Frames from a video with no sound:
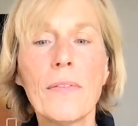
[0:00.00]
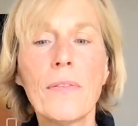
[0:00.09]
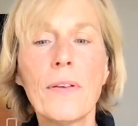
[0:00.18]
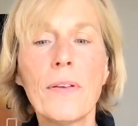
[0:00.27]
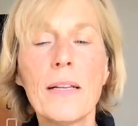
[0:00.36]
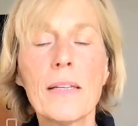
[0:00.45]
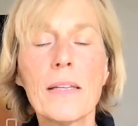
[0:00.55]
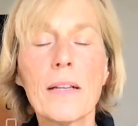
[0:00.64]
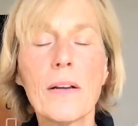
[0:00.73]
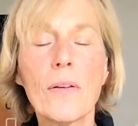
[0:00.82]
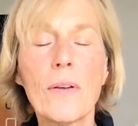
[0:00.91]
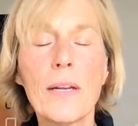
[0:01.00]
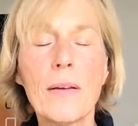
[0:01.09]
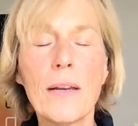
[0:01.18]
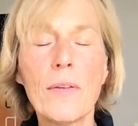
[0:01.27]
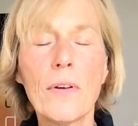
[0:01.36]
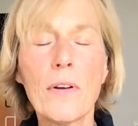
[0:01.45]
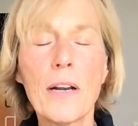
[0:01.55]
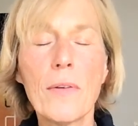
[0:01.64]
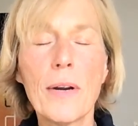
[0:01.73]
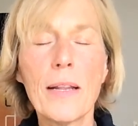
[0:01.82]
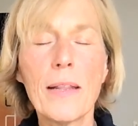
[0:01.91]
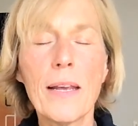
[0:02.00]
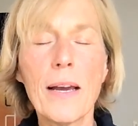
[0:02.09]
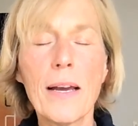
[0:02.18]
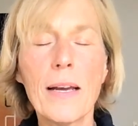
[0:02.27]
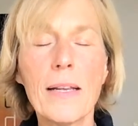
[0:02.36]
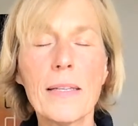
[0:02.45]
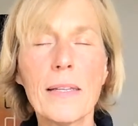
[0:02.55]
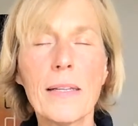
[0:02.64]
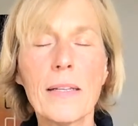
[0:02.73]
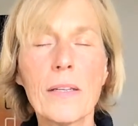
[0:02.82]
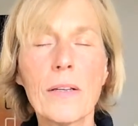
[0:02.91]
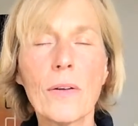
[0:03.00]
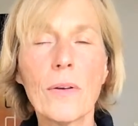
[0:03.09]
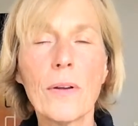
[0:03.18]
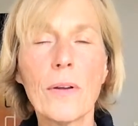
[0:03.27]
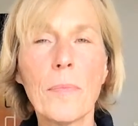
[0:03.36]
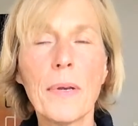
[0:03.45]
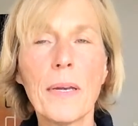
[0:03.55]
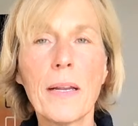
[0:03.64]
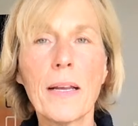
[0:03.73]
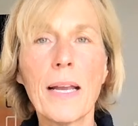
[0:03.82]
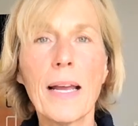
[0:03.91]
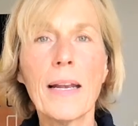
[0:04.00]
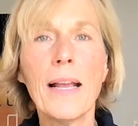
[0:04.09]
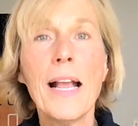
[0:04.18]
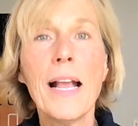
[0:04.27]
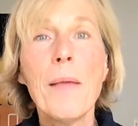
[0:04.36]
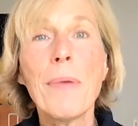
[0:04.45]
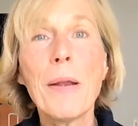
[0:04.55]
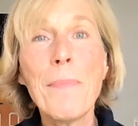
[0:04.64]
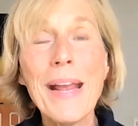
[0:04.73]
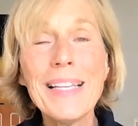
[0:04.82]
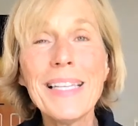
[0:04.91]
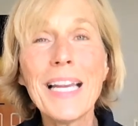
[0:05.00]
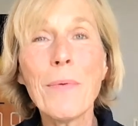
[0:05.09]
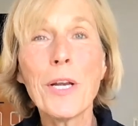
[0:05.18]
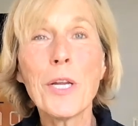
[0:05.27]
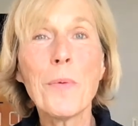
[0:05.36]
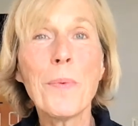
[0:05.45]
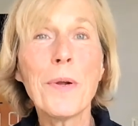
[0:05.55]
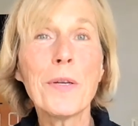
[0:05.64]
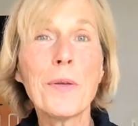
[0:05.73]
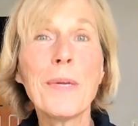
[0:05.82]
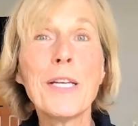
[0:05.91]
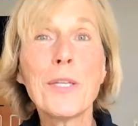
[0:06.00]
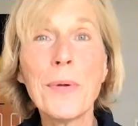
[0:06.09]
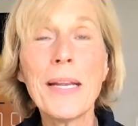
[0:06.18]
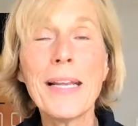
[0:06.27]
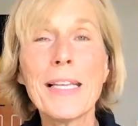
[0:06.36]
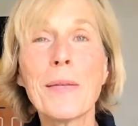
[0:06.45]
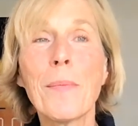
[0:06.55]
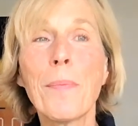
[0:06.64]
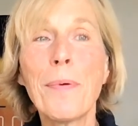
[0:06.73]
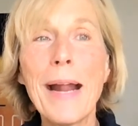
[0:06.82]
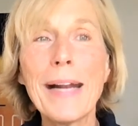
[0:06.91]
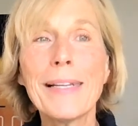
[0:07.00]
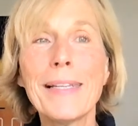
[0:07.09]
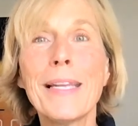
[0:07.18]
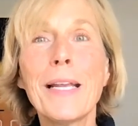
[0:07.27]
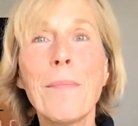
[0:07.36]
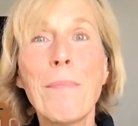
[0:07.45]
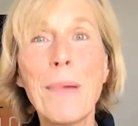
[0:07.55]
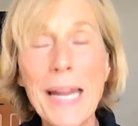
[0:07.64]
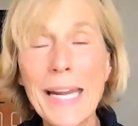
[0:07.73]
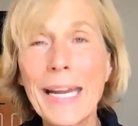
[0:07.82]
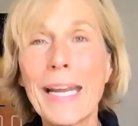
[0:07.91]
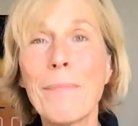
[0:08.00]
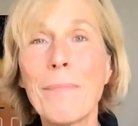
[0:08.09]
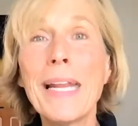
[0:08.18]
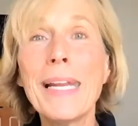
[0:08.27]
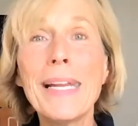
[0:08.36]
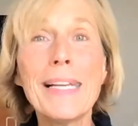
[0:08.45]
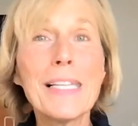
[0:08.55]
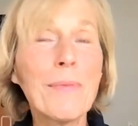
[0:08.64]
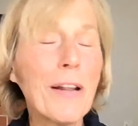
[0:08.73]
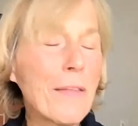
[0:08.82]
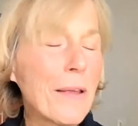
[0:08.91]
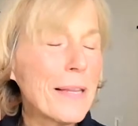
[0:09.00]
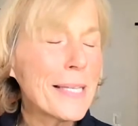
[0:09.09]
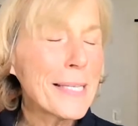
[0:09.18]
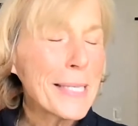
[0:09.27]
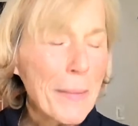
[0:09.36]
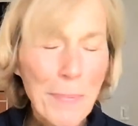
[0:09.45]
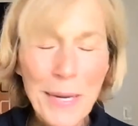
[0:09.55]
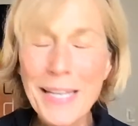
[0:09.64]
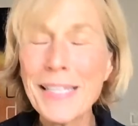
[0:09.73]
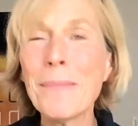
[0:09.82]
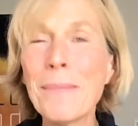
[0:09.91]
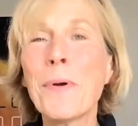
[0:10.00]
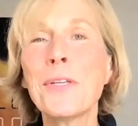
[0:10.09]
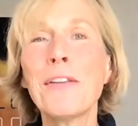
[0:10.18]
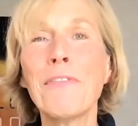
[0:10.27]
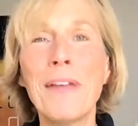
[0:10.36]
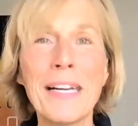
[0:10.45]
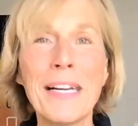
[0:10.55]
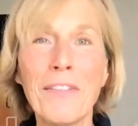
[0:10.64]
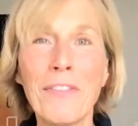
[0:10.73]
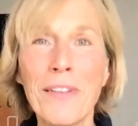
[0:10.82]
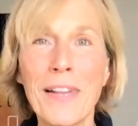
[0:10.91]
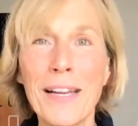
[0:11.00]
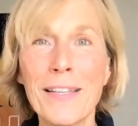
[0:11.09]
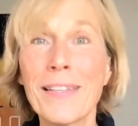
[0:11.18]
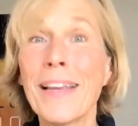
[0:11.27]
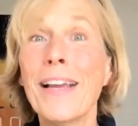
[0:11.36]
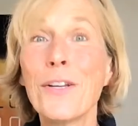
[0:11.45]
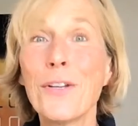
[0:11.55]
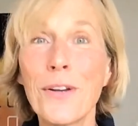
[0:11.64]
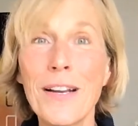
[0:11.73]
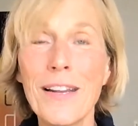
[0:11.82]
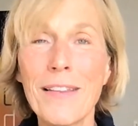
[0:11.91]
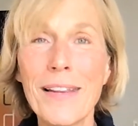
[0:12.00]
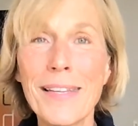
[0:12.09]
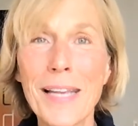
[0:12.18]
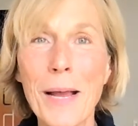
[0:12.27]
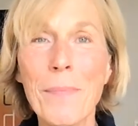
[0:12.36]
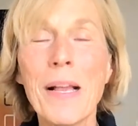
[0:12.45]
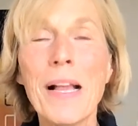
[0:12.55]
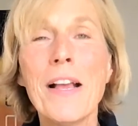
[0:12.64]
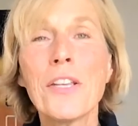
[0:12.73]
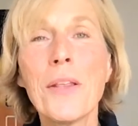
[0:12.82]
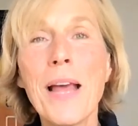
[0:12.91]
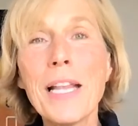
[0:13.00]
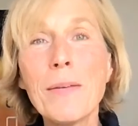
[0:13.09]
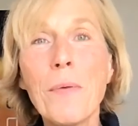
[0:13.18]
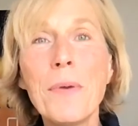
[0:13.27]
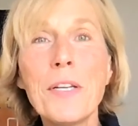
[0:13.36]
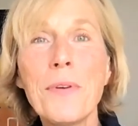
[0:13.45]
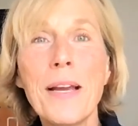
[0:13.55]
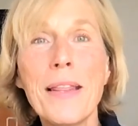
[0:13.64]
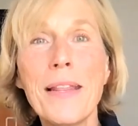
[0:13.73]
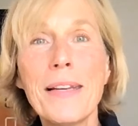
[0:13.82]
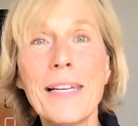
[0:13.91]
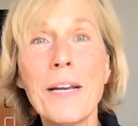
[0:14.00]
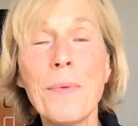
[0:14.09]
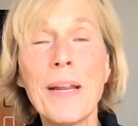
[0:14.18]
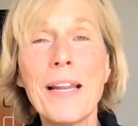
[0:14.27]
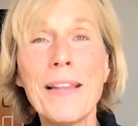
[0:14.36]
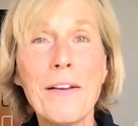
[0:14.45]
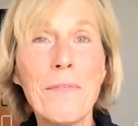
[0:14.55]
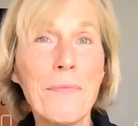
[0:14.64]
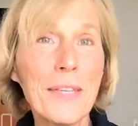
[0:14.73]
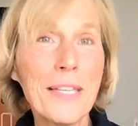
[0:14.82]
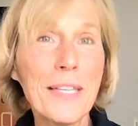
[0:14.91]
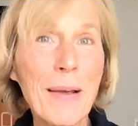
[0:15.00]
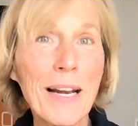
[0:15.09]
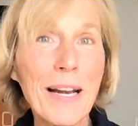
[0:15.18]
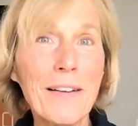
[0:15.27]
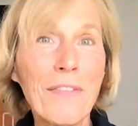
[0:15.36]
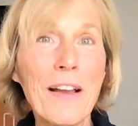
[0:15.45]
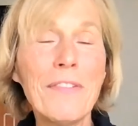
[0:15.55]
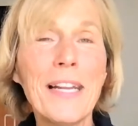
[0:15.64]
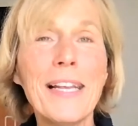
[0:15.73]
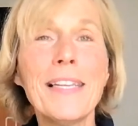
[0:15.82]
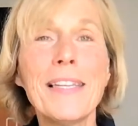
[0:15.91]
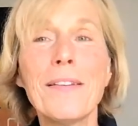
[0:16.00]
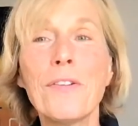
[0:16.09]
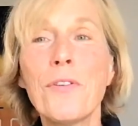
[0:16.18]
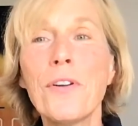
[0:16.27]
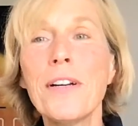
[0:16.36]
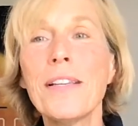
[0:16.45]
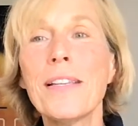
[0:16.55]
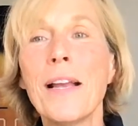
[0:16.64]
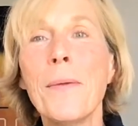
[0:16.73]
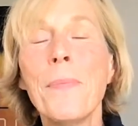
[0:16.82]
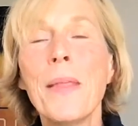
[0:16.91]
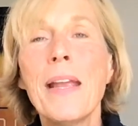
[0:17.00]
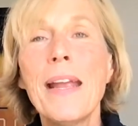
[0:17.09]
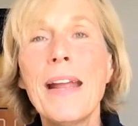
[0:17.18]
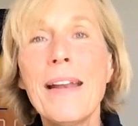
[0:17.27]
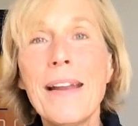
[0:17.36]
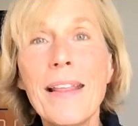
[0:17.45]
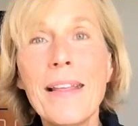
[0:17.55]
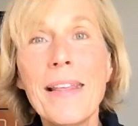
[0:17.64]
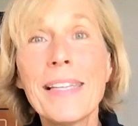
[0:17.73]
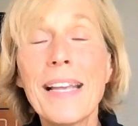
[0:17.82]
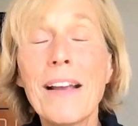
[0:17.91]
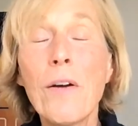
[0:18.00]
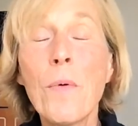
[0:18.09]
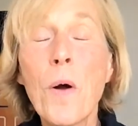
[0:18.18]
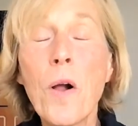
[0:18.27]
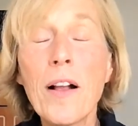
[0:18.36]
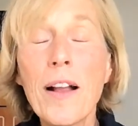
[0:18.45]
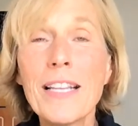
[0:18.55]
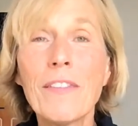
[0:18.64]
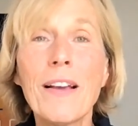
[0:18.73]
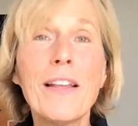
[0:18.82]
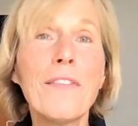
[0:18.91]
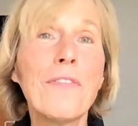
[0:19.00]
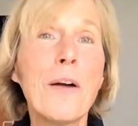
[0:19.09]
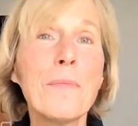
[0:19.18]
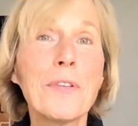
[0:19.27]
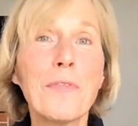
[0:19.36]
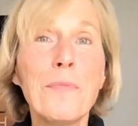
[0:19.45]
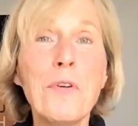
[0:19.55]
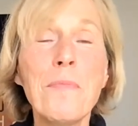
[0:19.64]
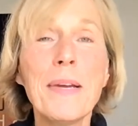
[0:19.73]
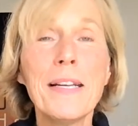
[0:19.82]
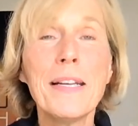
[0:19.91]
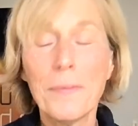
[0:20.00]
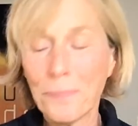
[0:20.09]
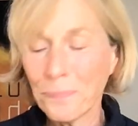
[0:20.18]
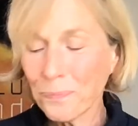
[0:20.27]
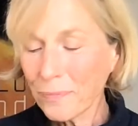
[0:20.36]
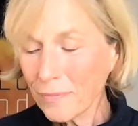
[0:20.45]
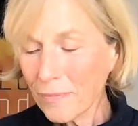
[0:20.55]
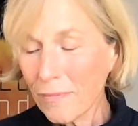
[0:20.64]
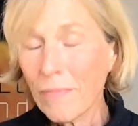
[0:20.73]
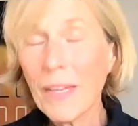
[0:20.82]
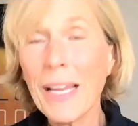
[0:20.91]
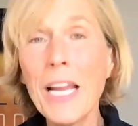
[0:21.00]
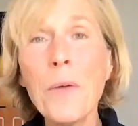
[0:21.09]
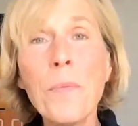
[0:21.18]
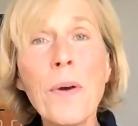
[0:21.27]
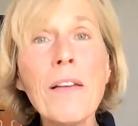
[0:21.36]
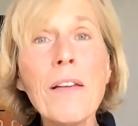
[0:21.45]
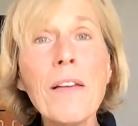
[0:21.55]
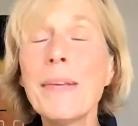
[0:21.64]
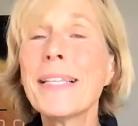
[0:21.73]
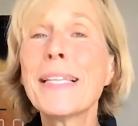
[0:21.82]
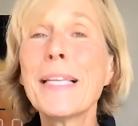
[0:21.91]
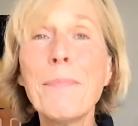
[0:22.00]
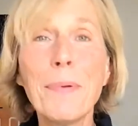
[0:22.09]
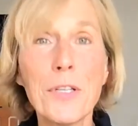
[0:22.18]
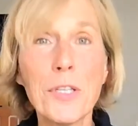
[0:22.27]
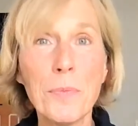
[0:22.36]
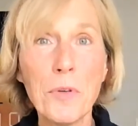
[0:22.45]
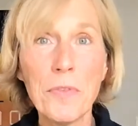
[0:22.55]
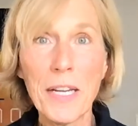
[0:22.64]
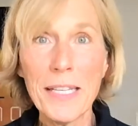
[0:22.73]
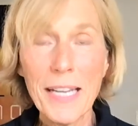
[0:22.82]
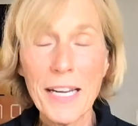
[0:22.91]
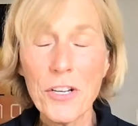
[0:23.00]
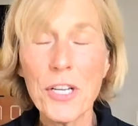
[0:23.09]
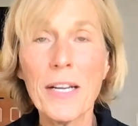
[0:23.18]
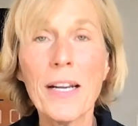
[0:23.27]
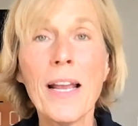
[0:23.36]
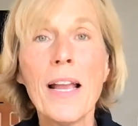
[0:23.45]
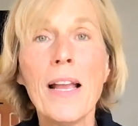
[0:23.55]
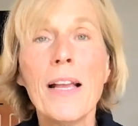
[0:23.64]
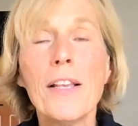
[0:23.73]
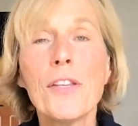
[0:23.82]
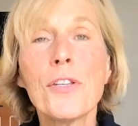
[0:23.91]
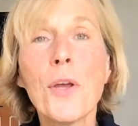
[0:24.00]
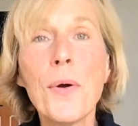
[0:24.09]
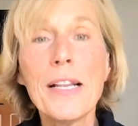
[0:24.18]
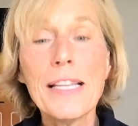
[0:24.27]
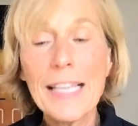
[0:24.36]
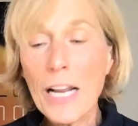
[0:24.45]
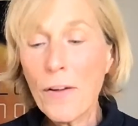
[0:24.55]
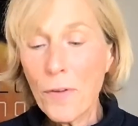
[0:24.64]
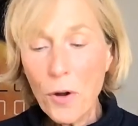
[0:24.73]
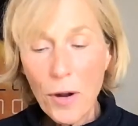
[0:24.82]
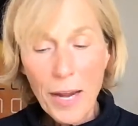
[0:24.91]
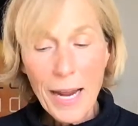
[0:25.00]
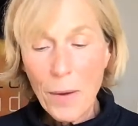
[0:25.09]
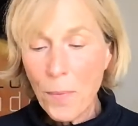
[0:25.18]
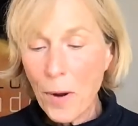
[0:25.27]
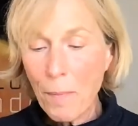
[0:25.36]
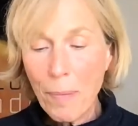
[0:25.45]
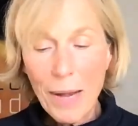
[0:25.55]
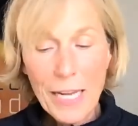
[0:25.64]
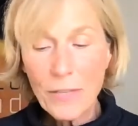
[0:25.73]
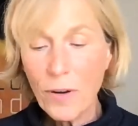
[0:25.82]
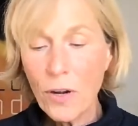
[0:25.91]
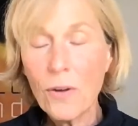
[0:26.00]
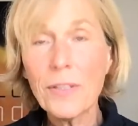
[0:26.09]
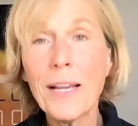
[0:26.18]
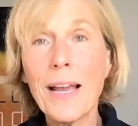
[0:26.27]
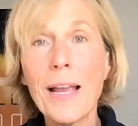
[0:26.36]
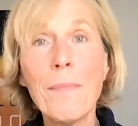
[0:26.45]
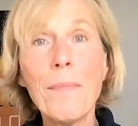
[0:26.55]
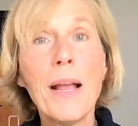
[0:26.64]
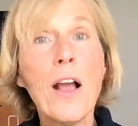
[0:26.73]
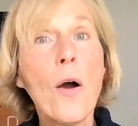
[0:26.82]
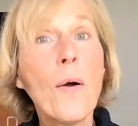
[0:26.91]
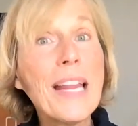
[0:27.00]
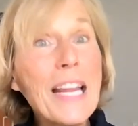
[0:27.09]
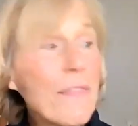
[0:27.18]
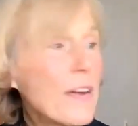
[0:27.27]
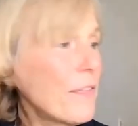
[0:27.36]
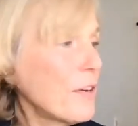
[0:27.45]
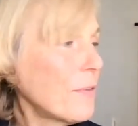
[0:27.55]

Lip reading: really slowly lowering the eyes and then slowly opening again. But basically what you would be doing is practicing blinking. Blinking is one of the simplest and most effective things to clear things up. So that's what we do and did in the See Better in 5 days course. There's all kinds of other forms of movement. And one of them is simple to move your attention. So instead of looking at one place for a long time, or even if